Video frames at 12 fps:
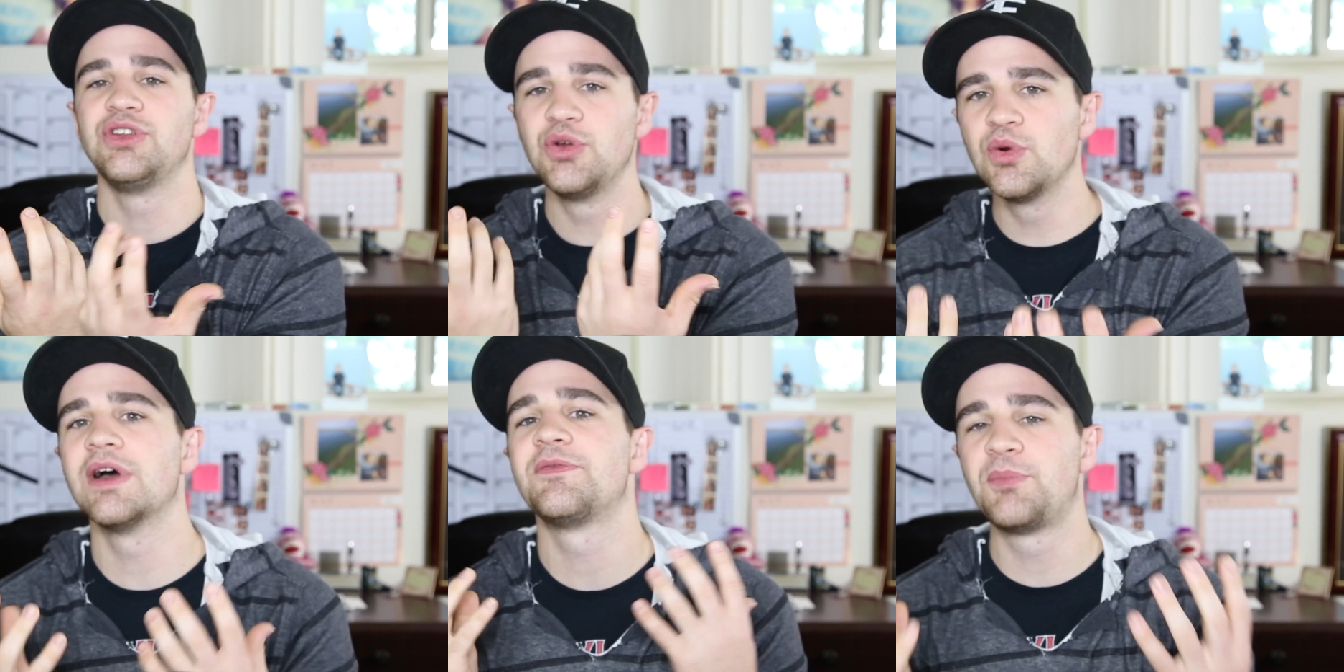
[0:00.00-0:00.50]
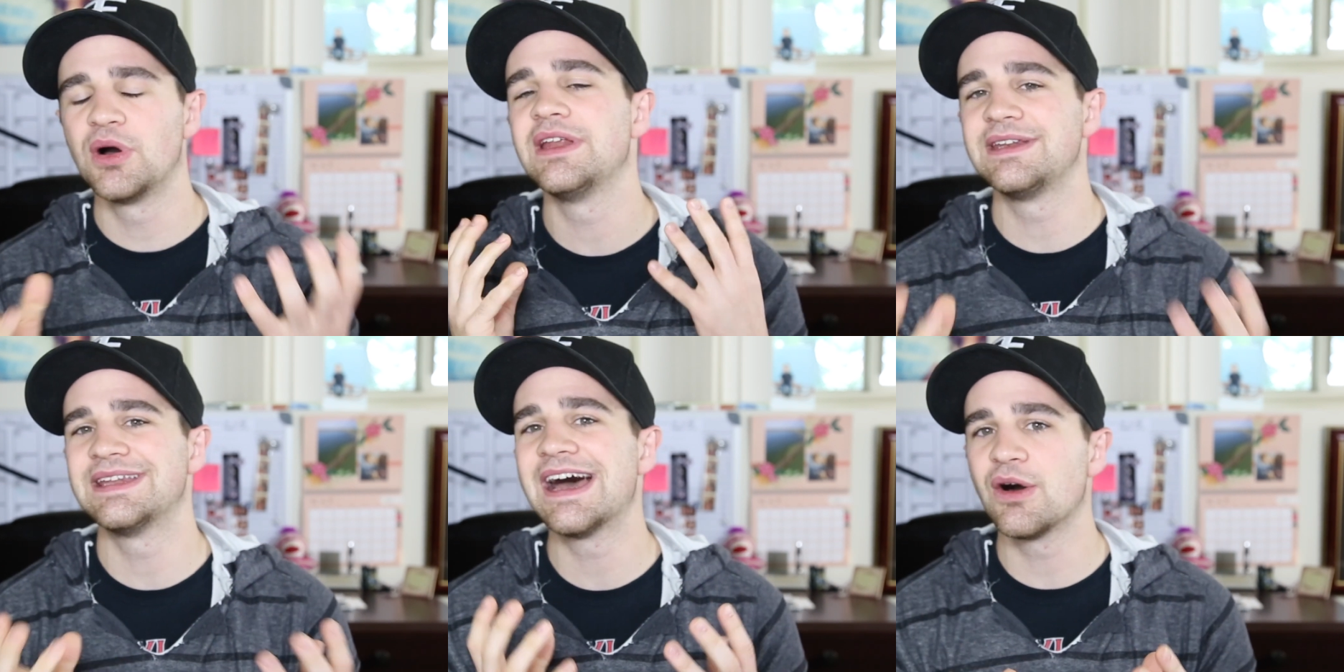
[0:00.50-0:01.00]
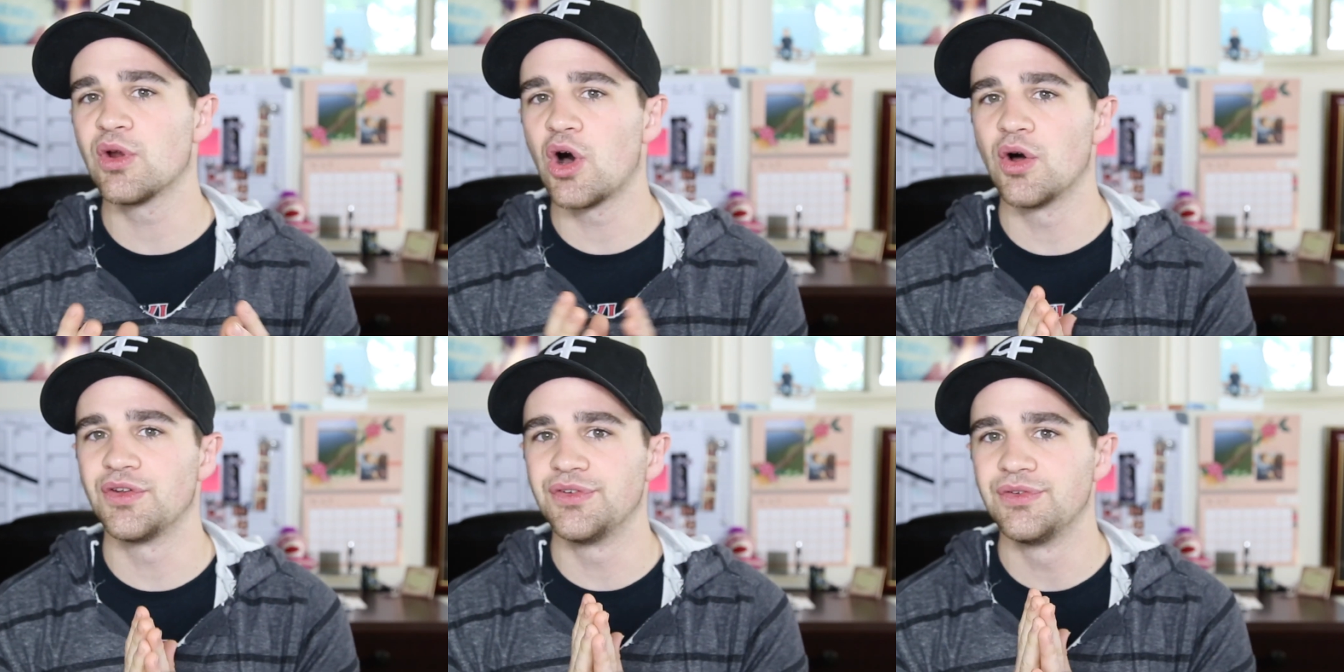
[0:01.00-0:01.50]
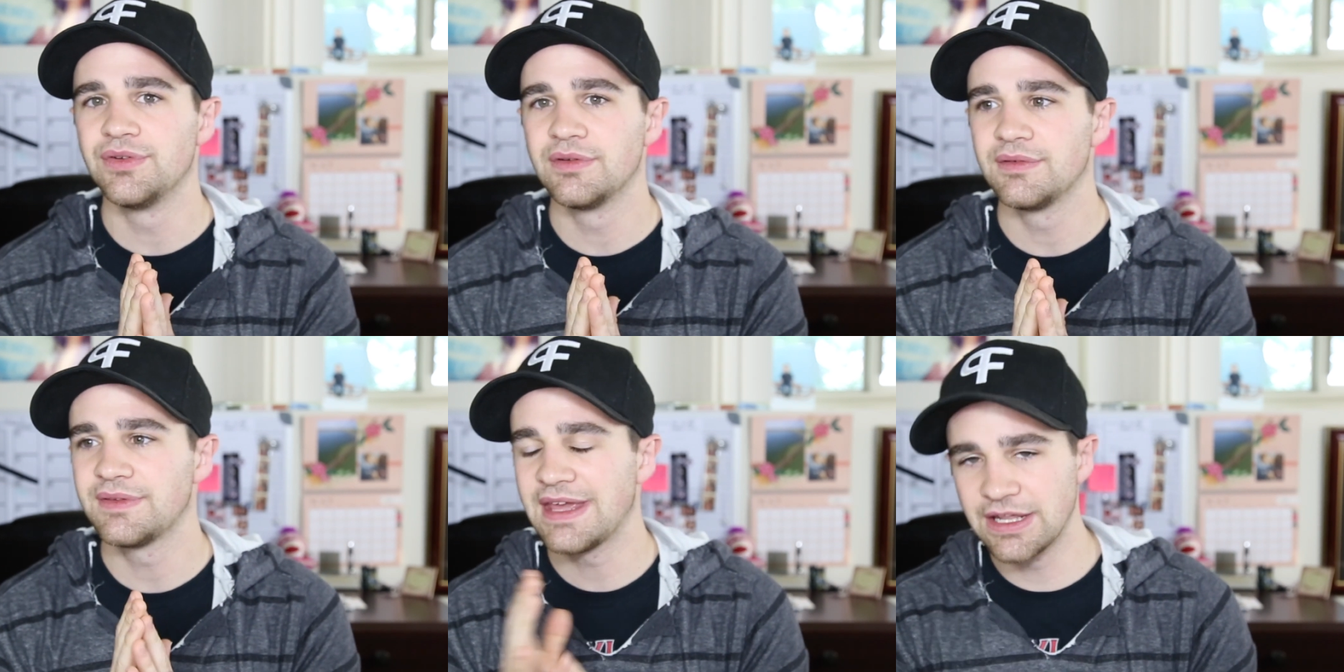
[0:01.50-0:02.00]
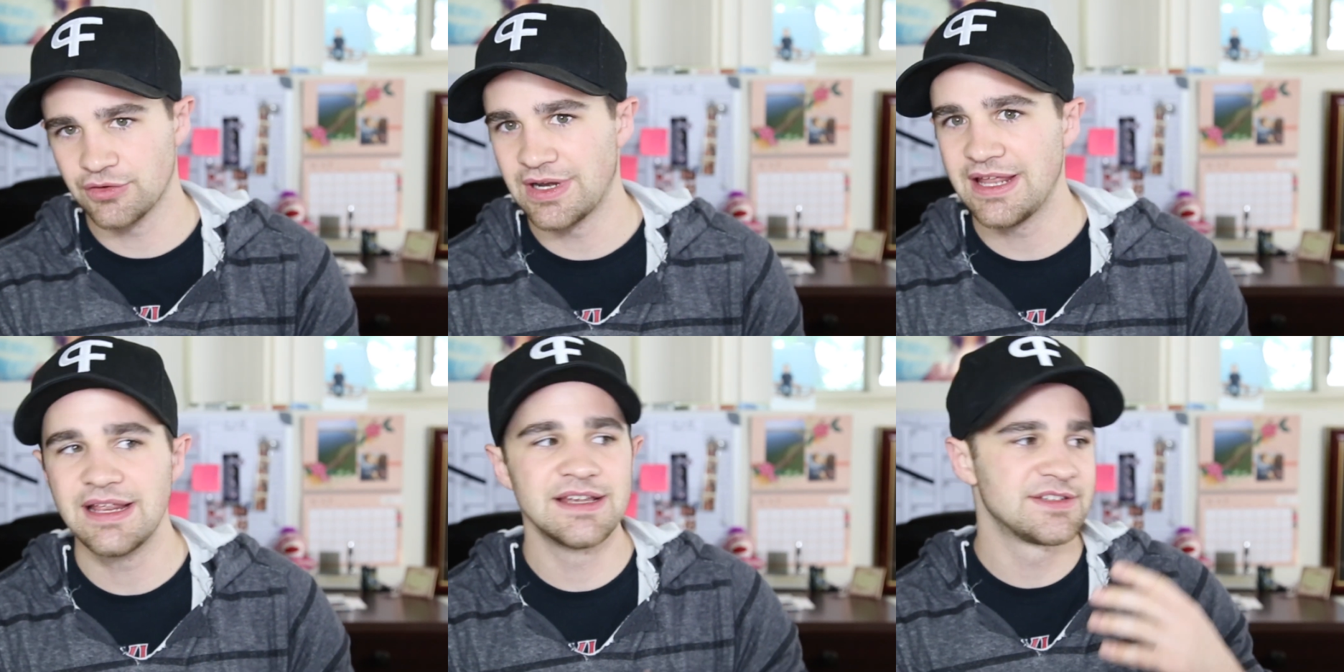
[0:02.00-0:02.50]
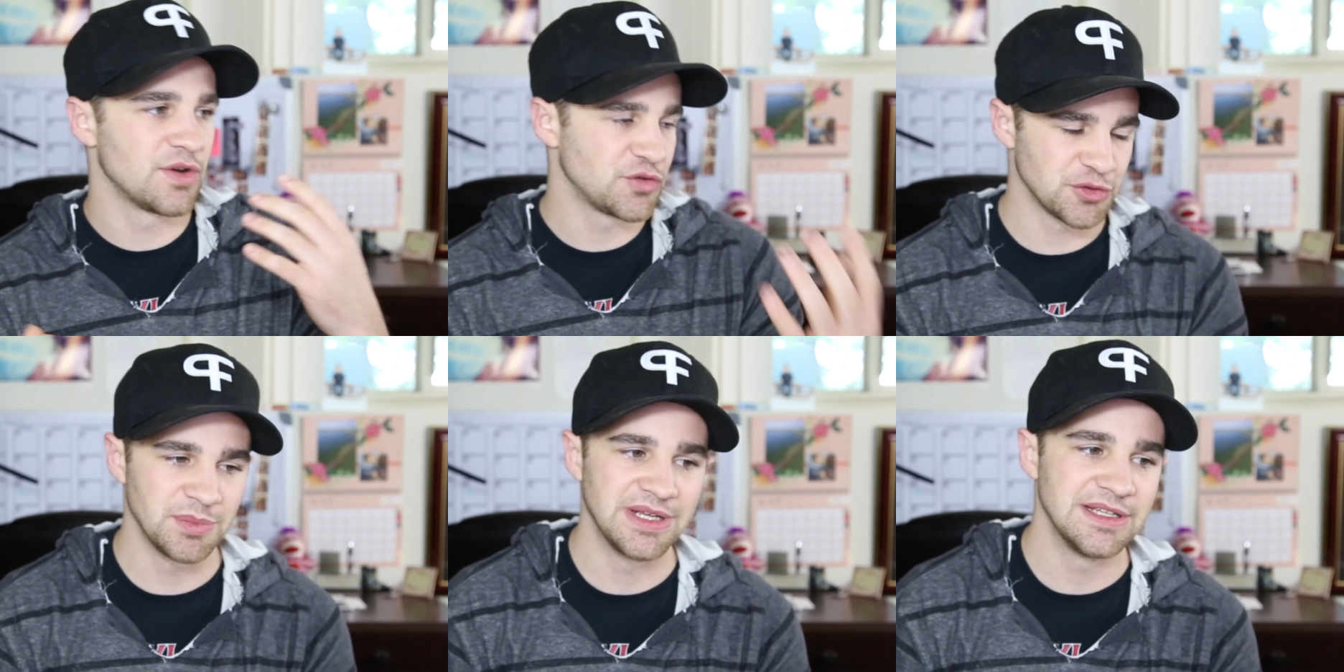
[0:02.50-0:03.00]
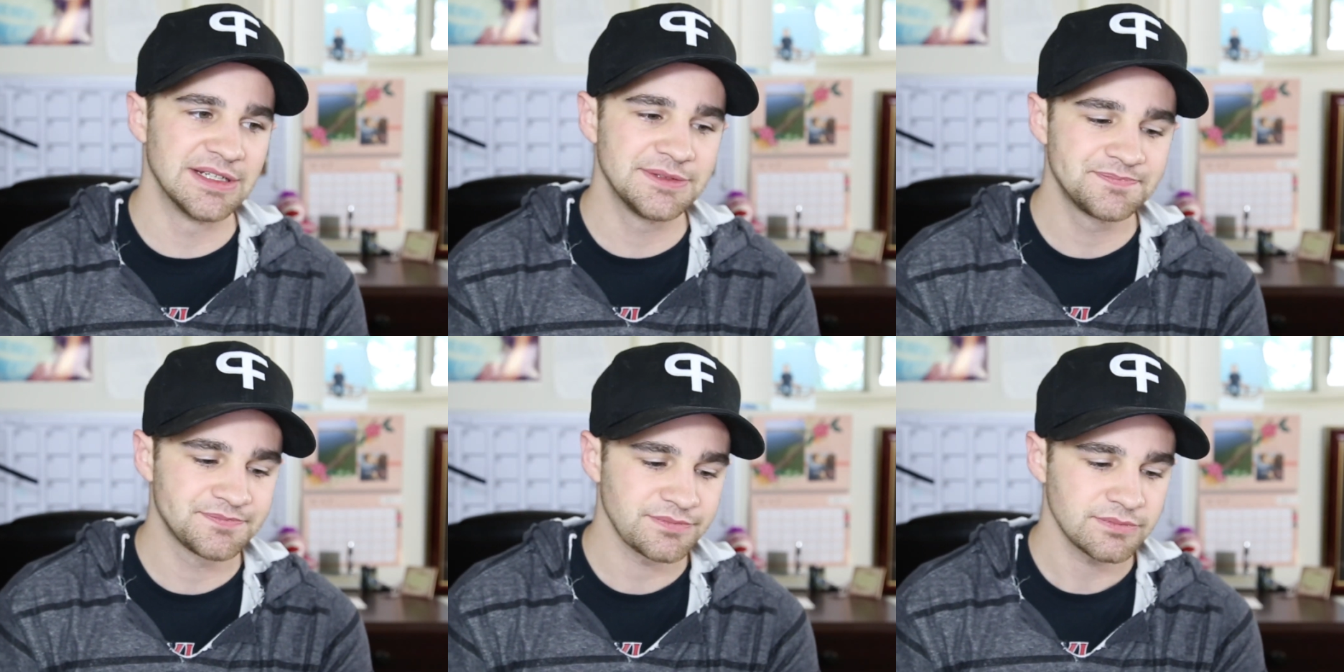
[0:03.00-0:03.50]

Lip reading: you have put out on the internet and social media.